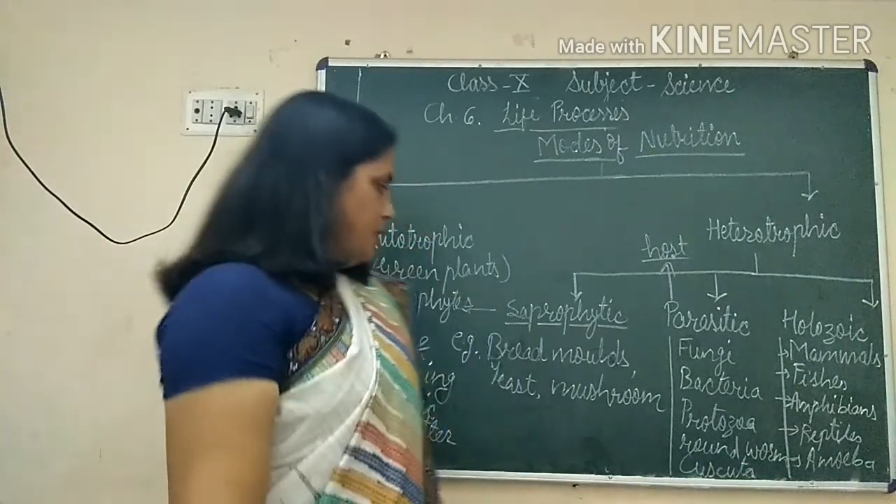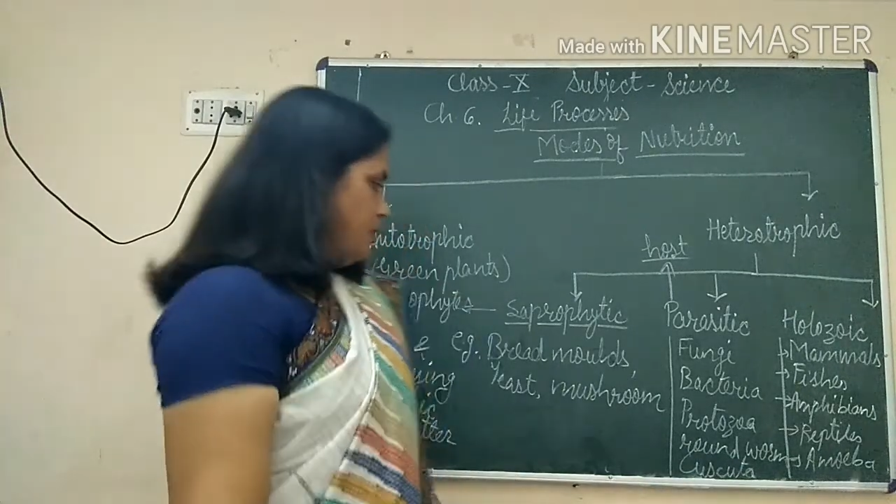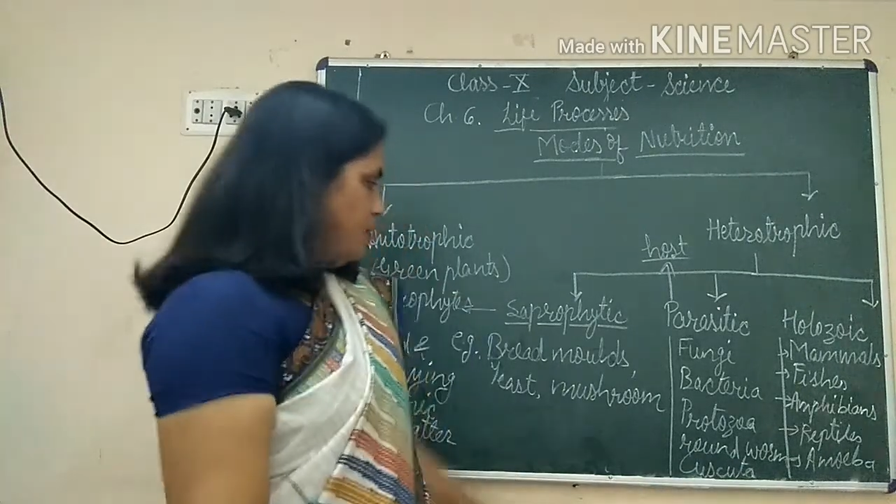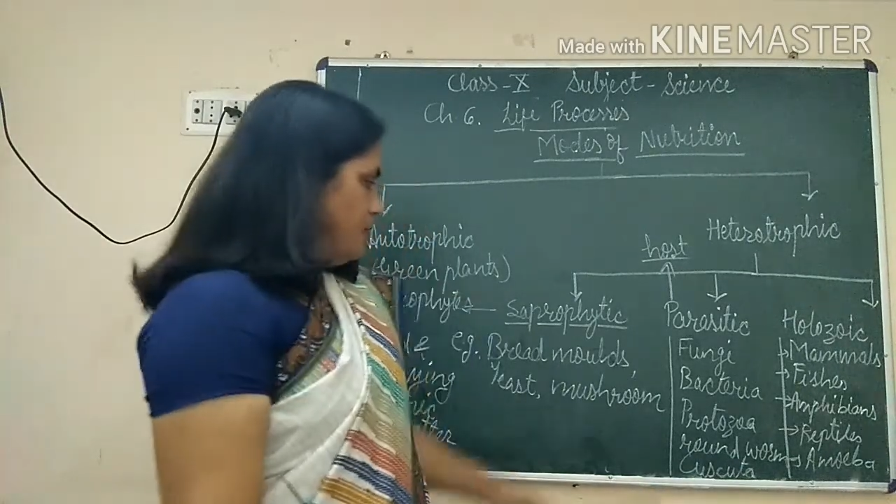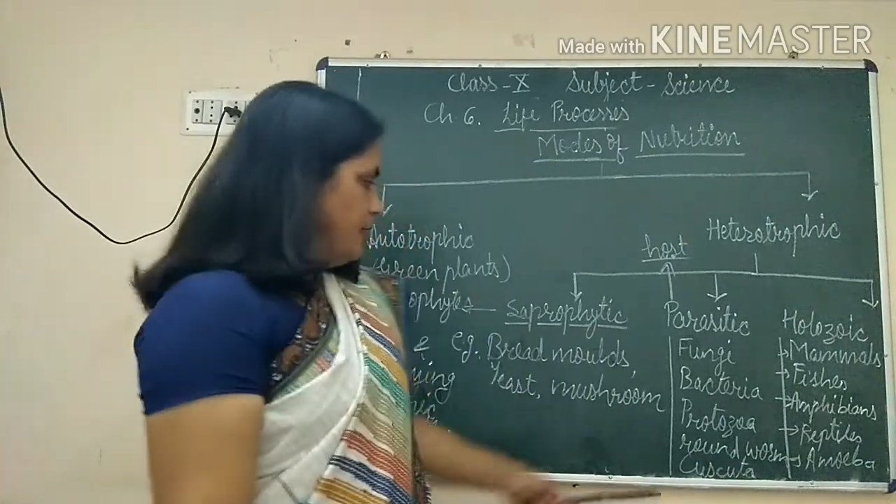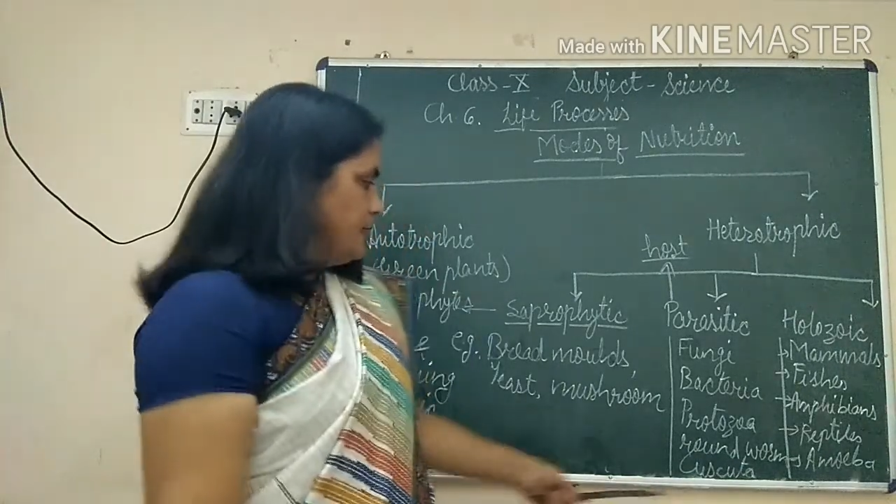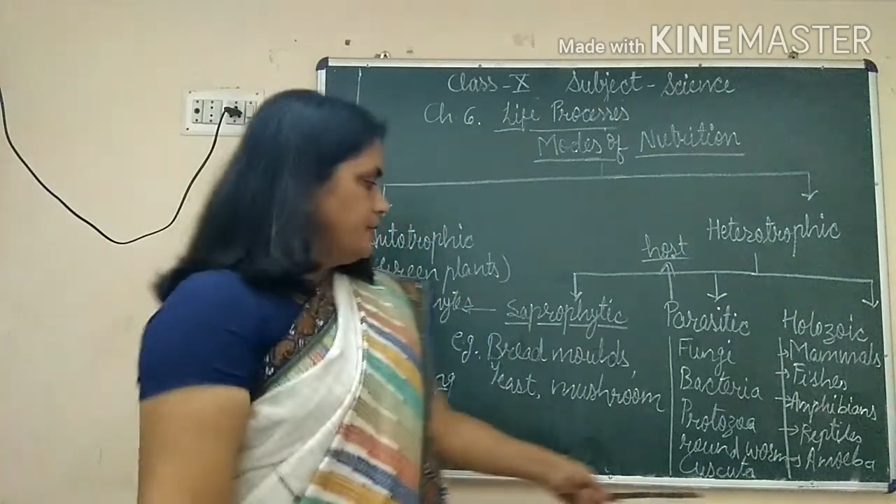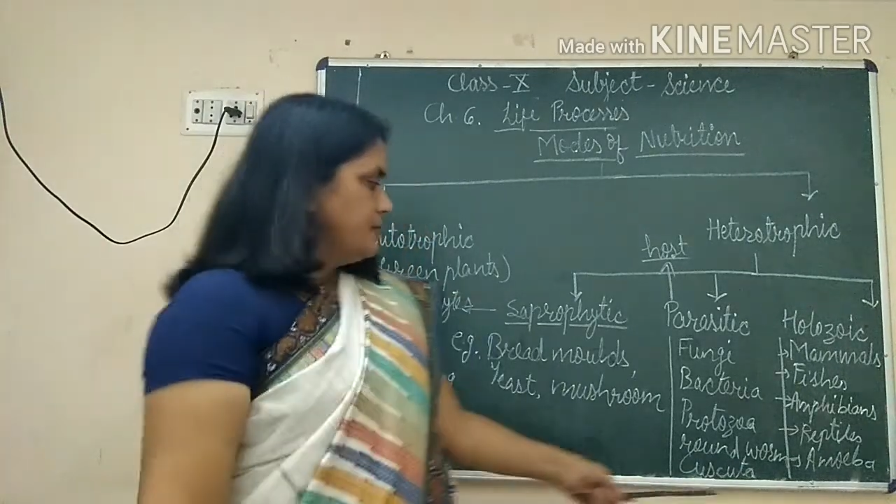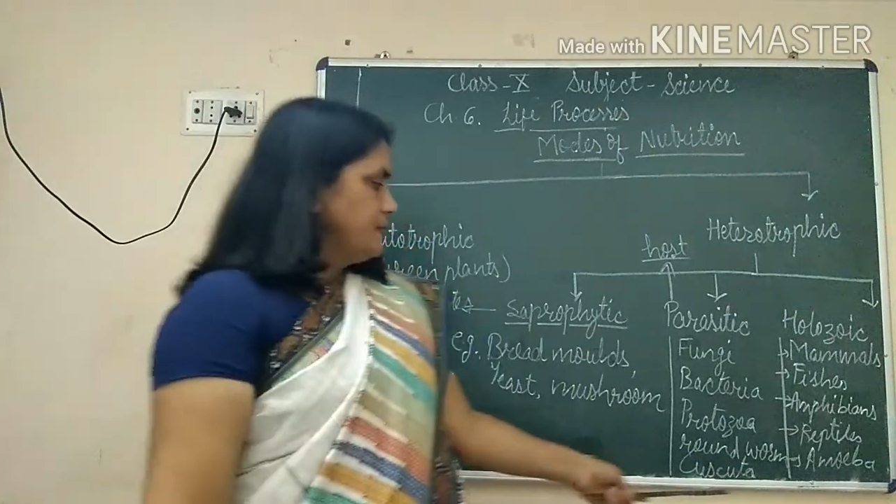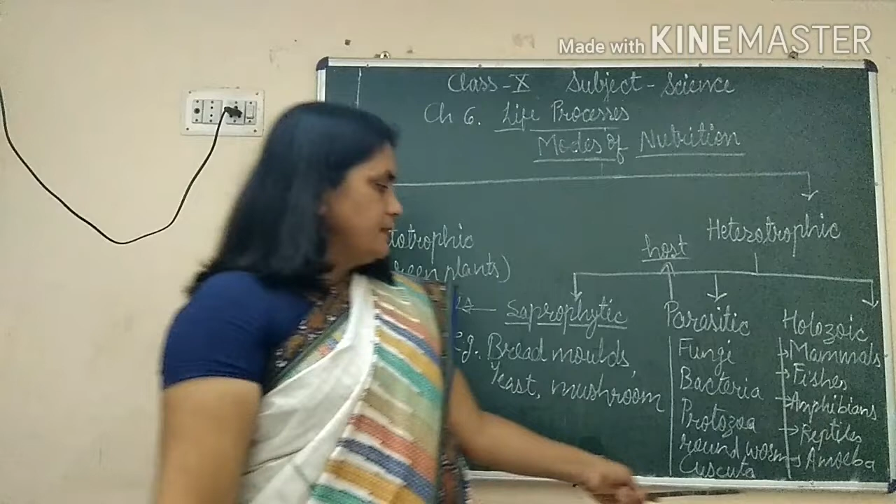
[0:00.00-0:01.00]
Now next
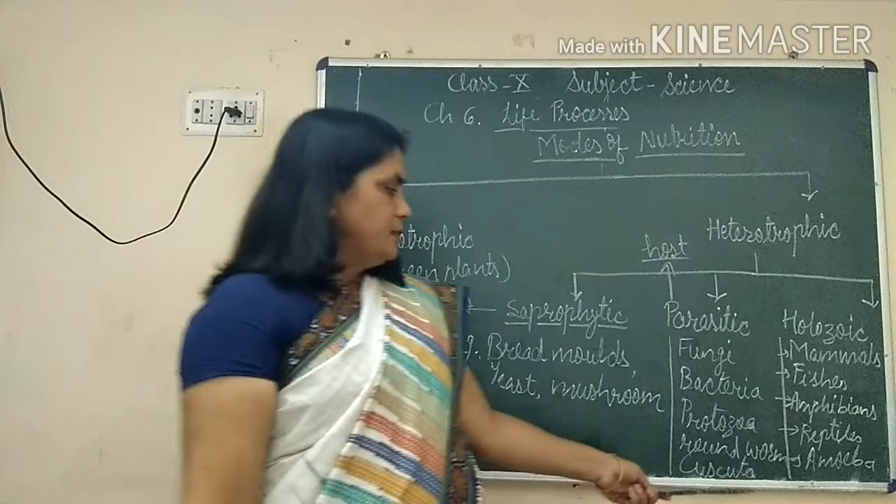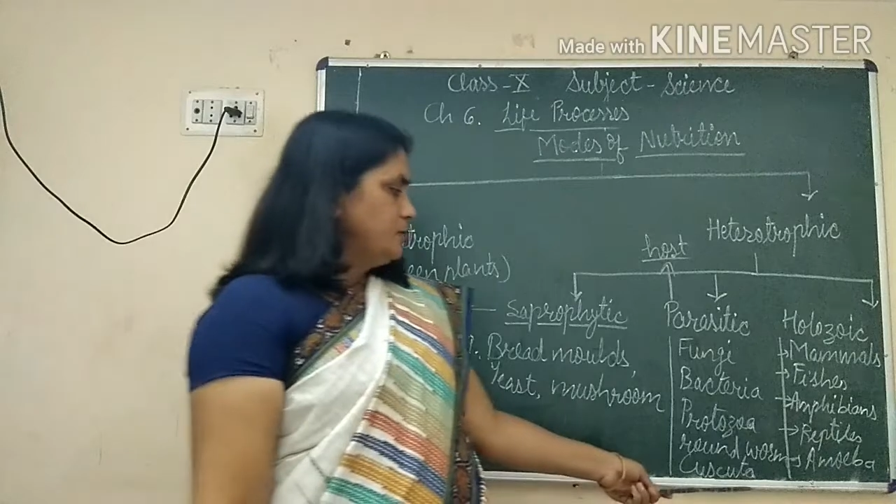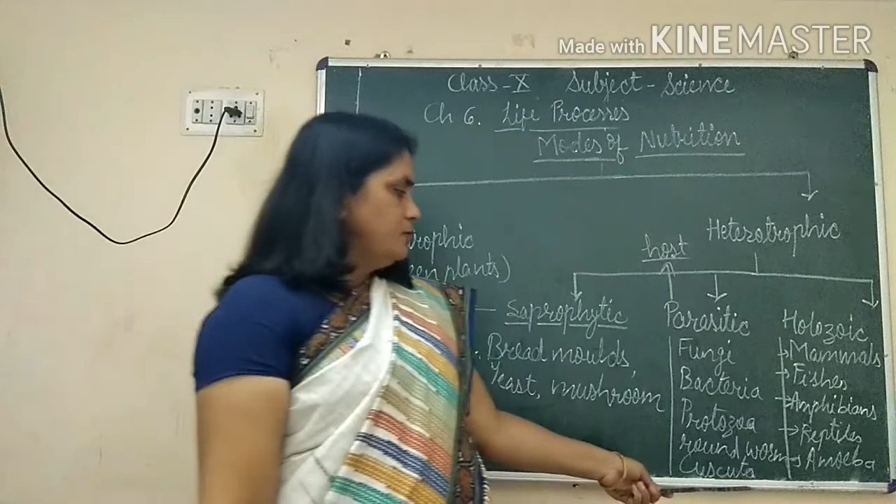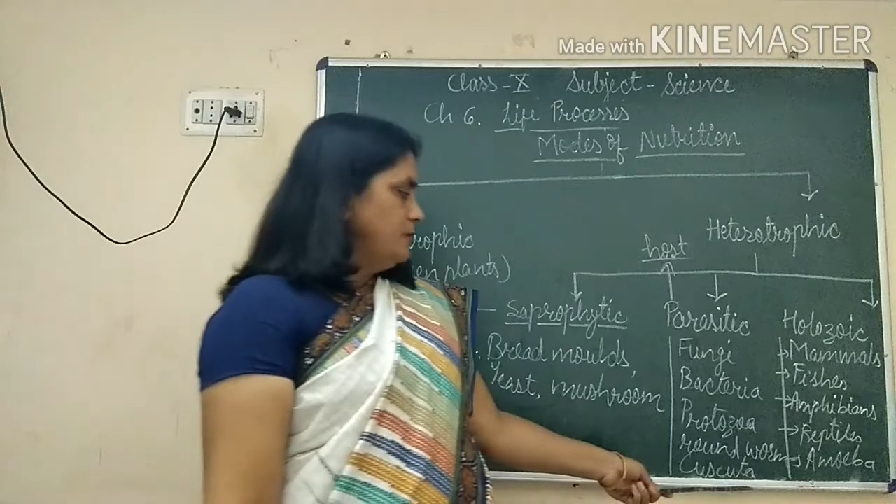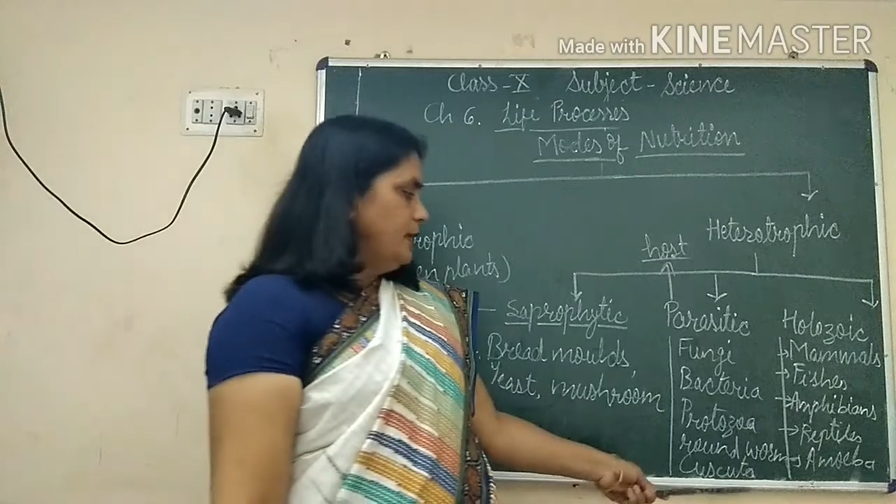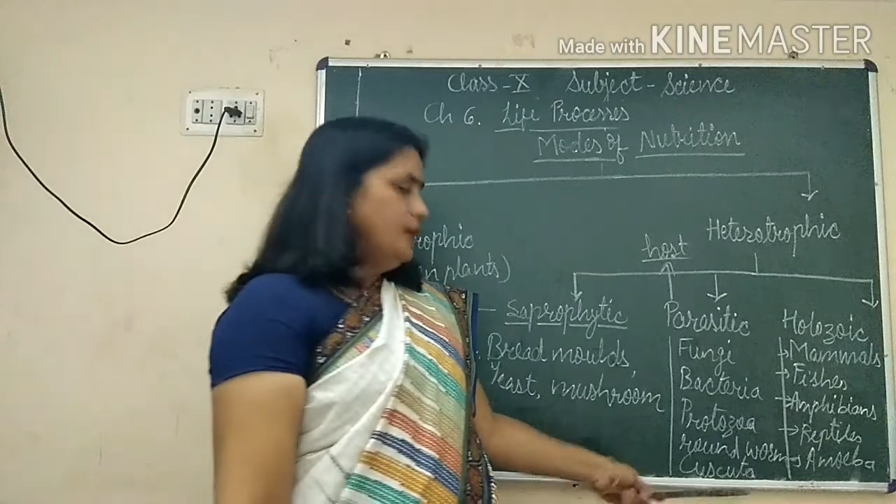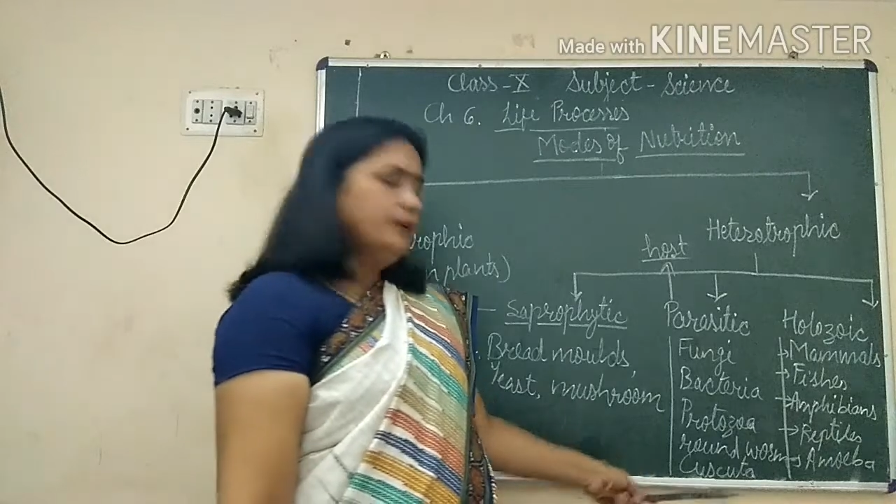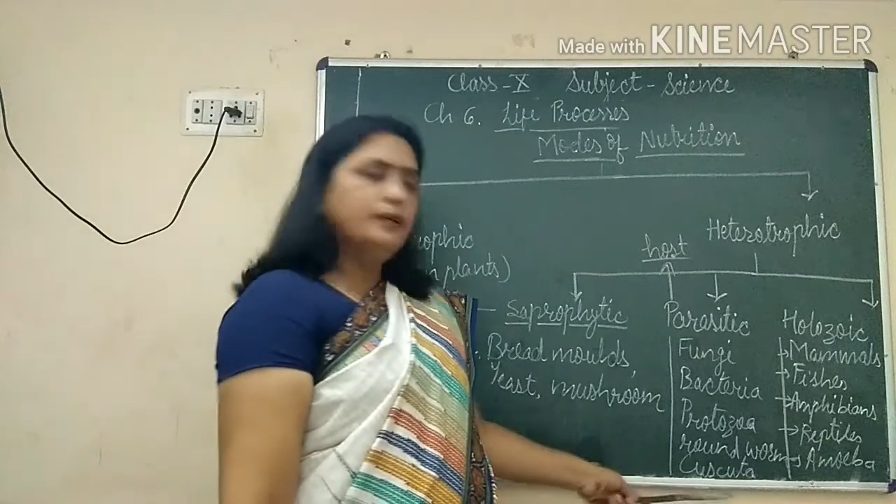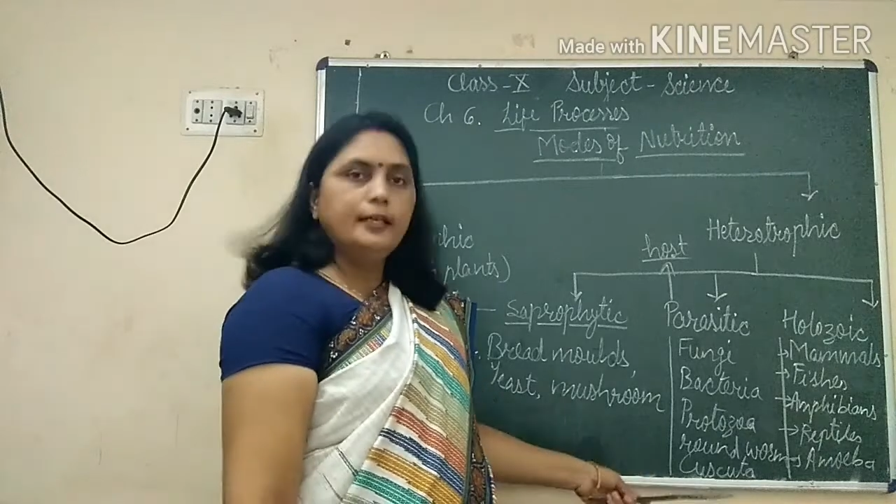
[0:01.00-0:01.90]
is Cuscuta.